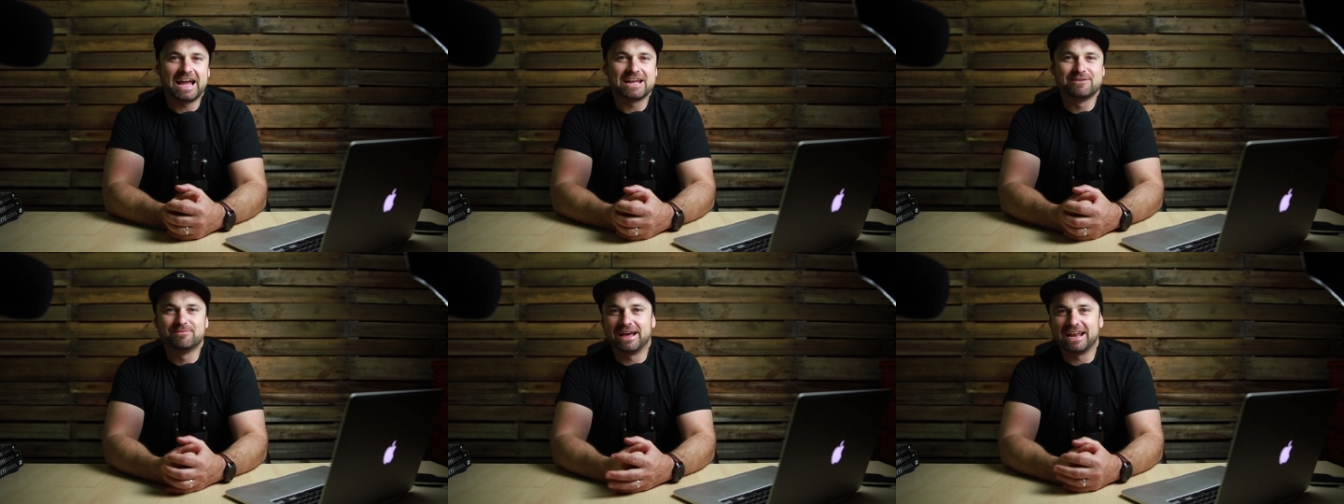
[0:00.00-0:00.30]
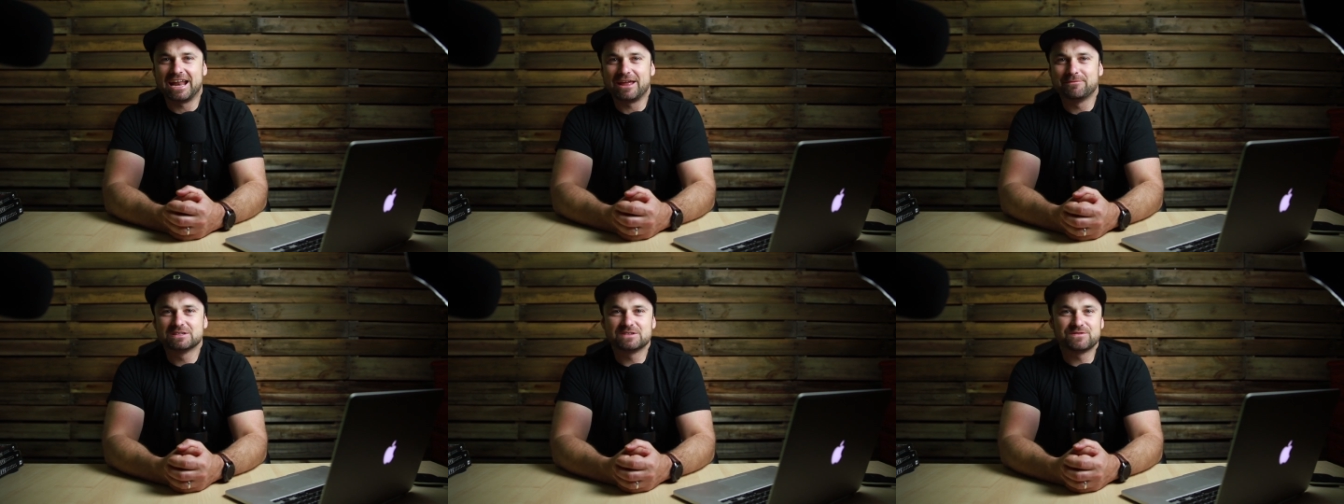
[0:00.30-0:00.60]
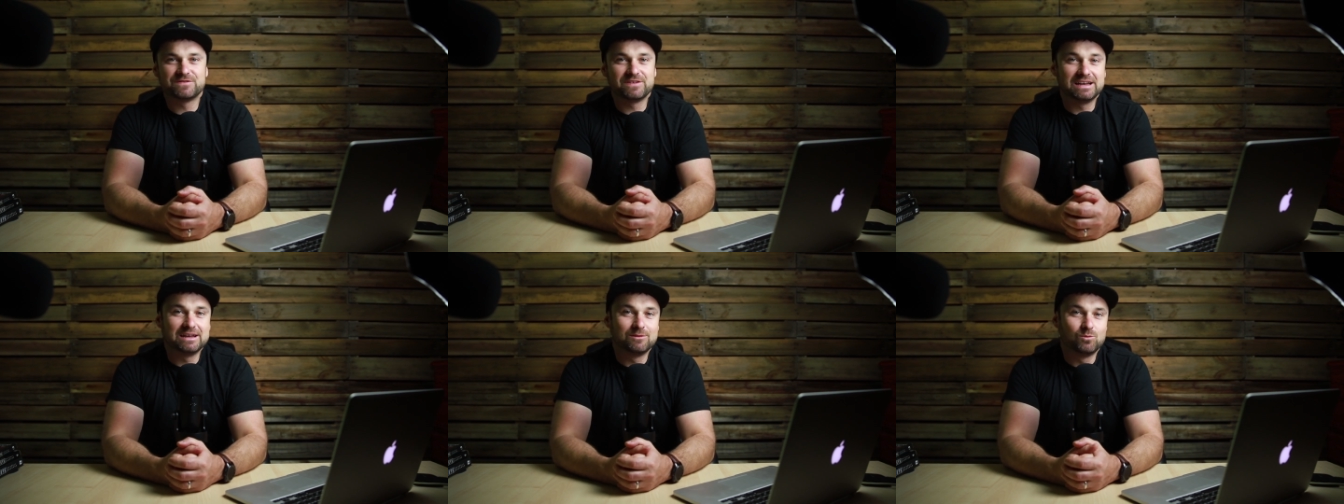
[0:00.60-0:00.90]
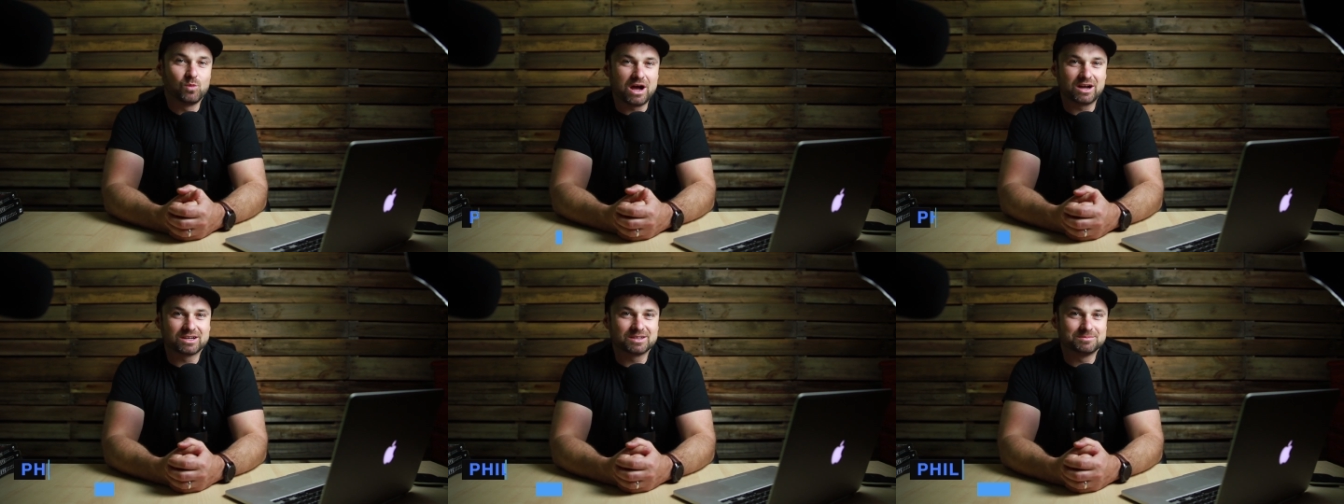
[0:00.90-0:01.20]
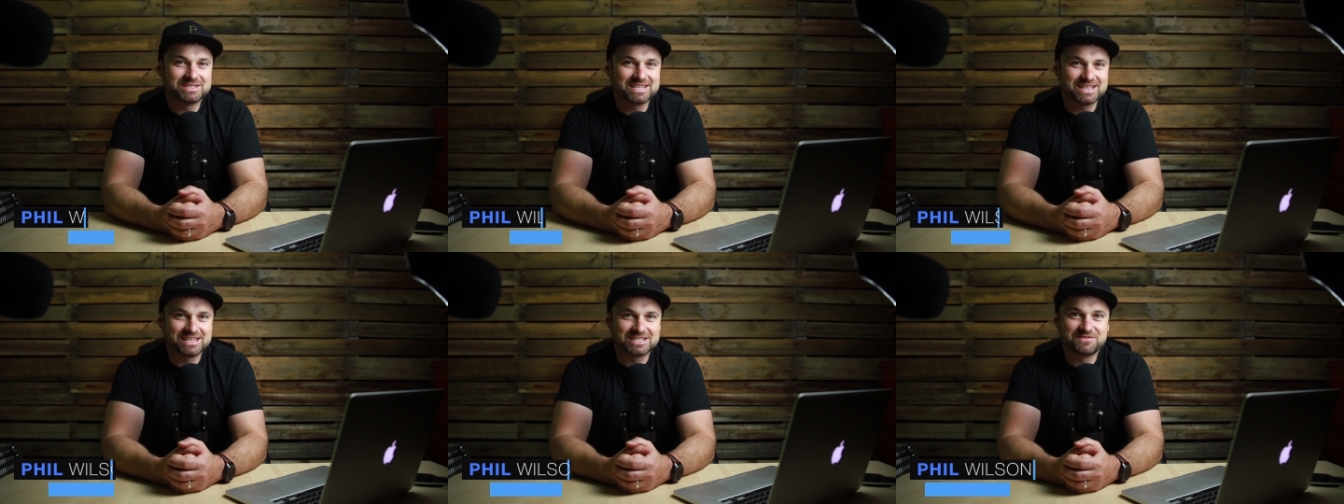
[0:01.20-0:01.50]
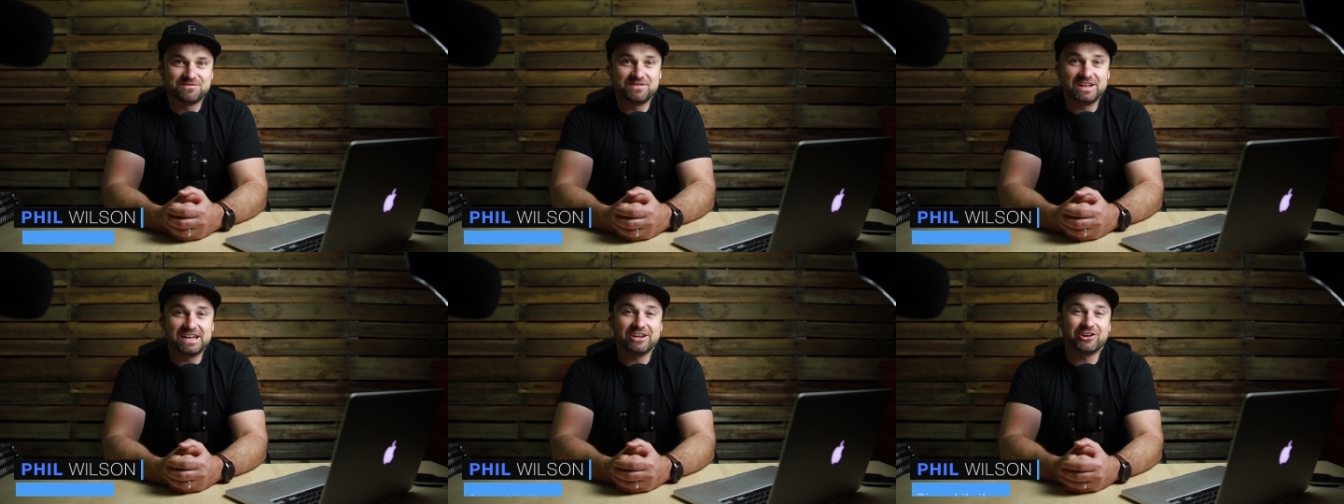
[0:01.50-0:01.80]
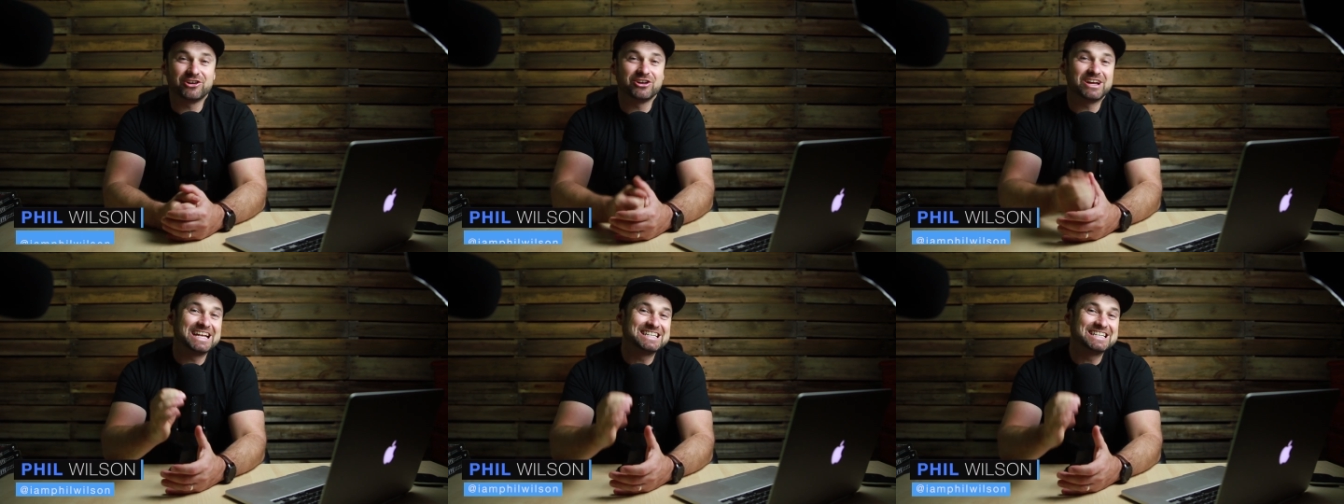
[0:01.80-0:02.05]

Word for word: Hey, my name is Phil and welcome to this video.